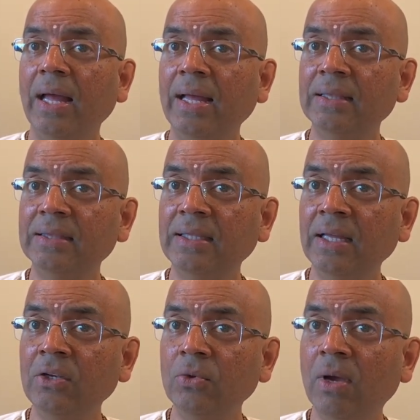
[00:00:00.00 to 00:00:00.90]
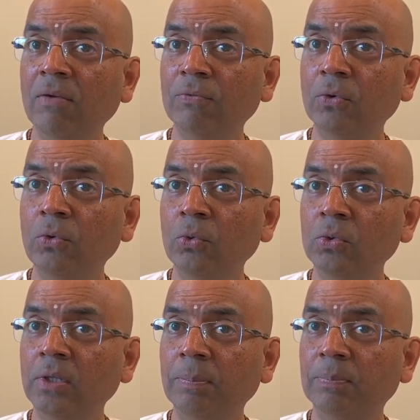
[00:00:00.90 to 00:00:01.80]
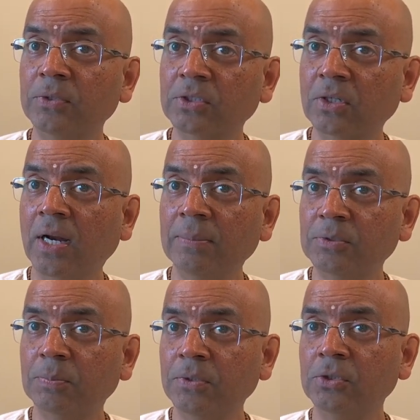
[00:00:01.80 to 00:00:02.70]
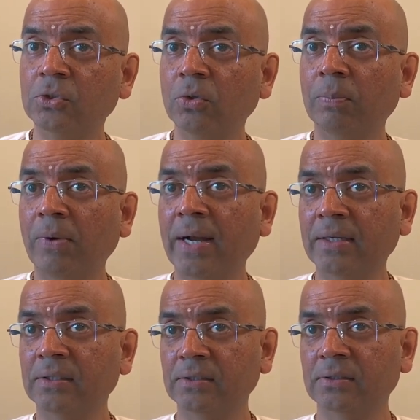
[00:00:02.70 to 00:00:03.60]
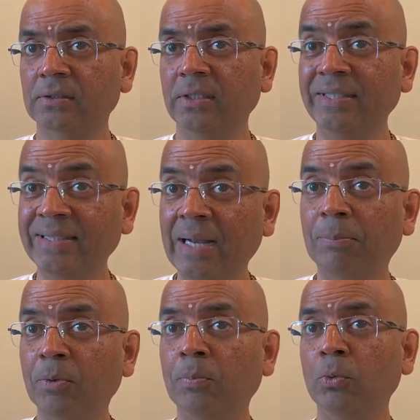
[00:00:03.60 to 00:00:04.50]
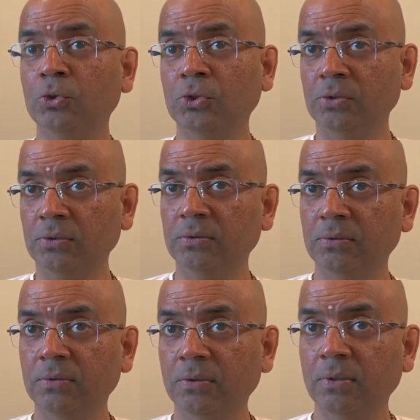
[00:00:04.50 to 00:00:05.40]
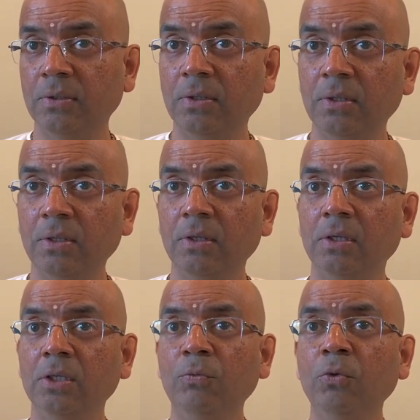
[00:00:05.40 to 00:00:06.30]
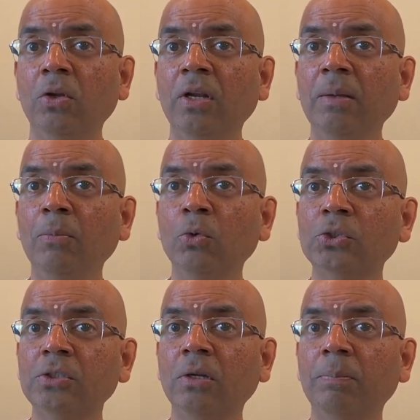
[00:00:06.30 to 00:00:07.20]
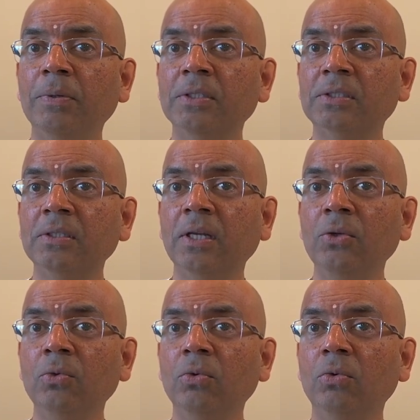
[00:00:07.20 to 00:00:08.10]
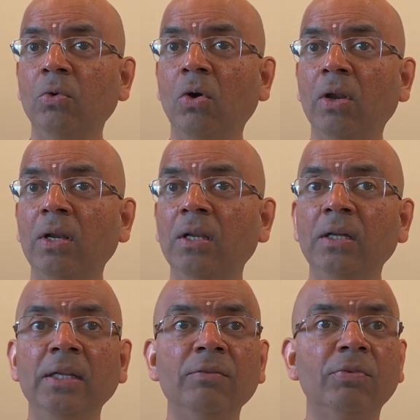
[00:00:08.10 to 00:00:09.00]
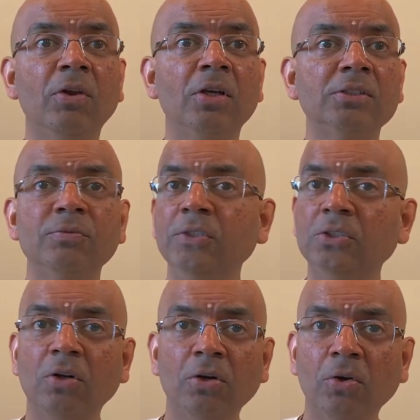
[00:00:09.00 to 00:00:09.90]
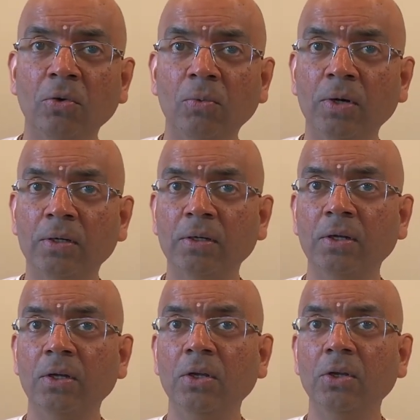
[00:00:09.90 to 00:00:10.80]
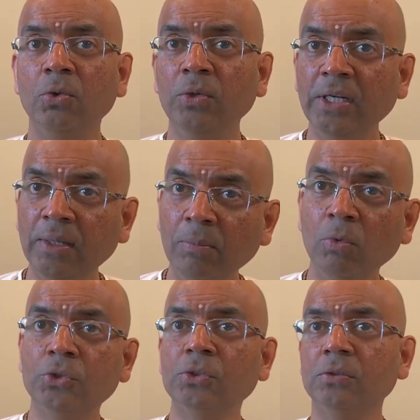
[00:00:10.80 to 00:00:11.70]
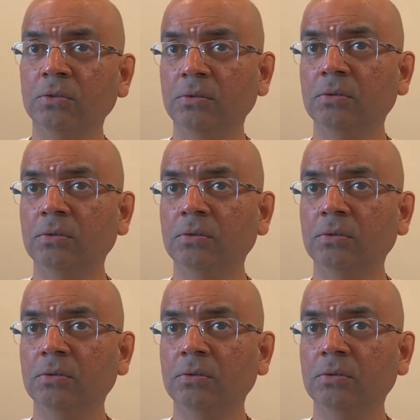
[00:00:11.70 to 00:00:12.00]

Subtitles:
And then you have to do the prescribed spiritual practice in that proportion. If you're an emotional person and you go on learning philosophy, it's not going to work. You need emotion.